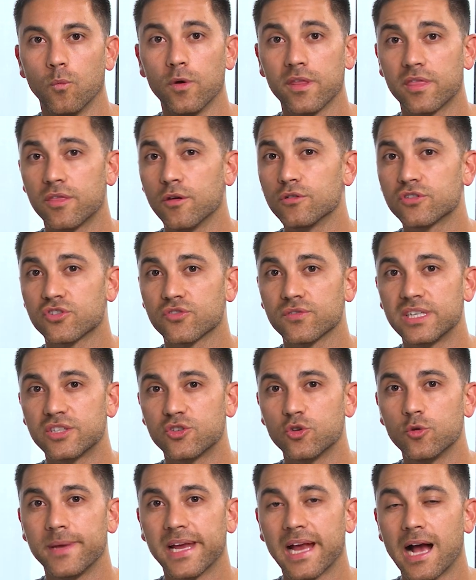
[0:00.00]
With those 3
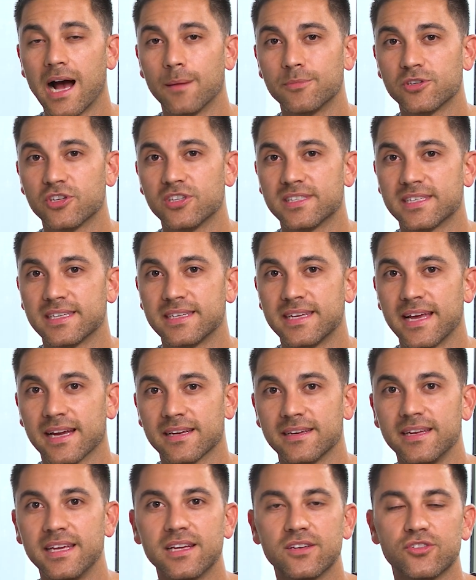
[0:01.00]
zooming options and
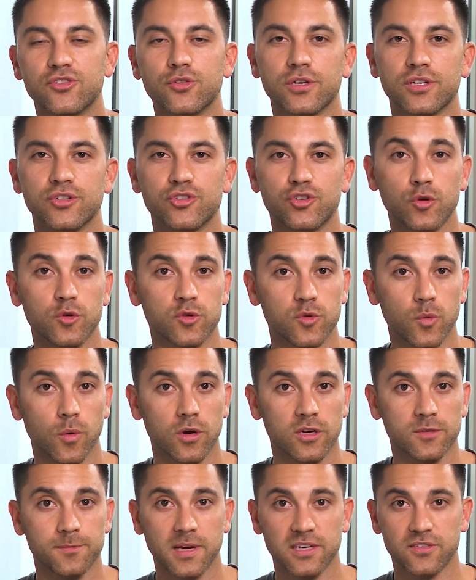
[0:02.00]
techniques, you can choose what
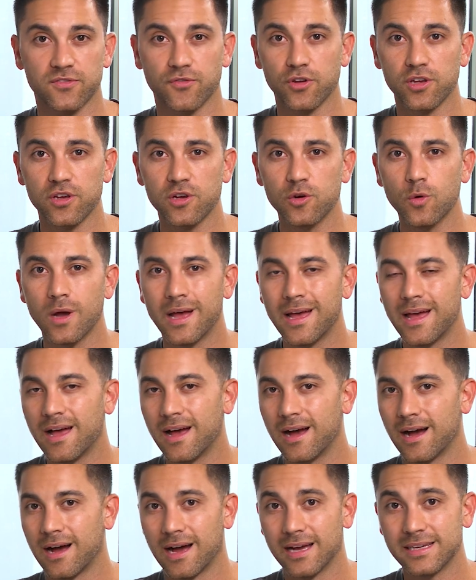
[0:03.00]
works best for you.
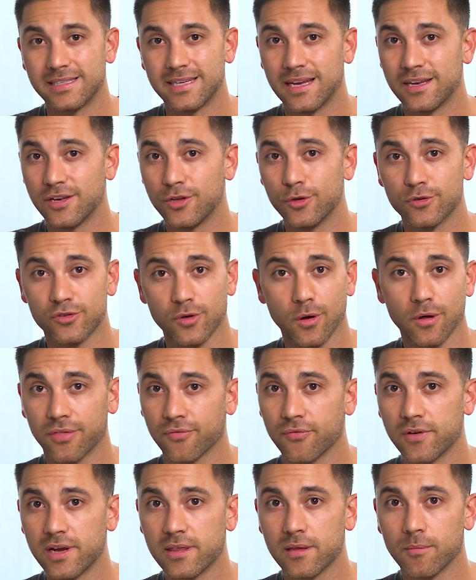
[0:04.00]
I tend to use all
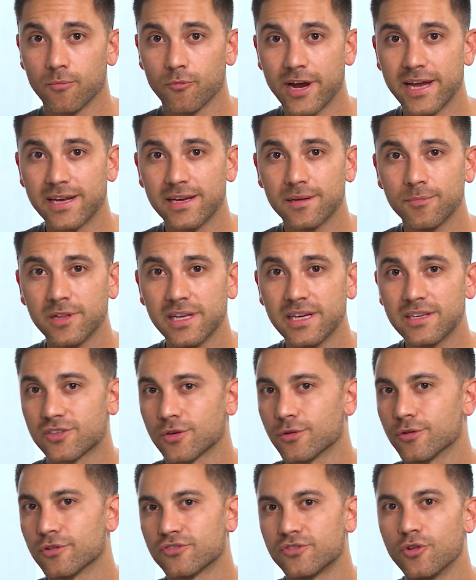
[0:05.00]
3 of them randomly,
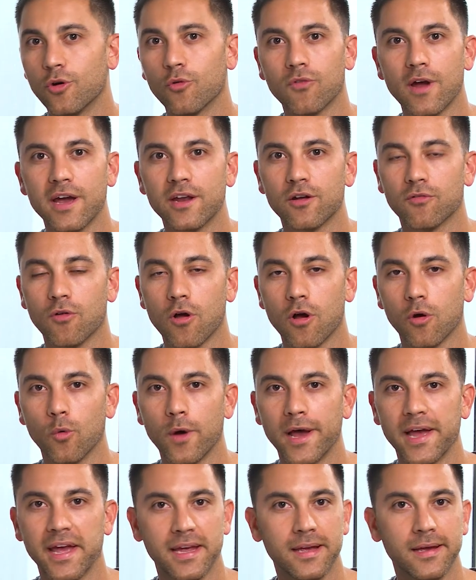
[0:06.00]
so there's no right or wrong
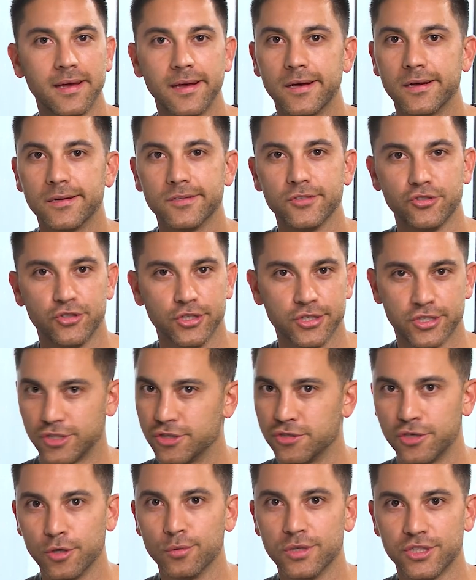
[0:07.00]
way,
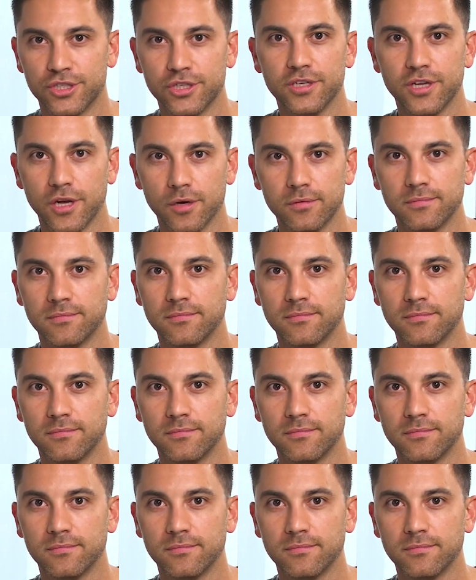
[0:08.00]
just do what you do.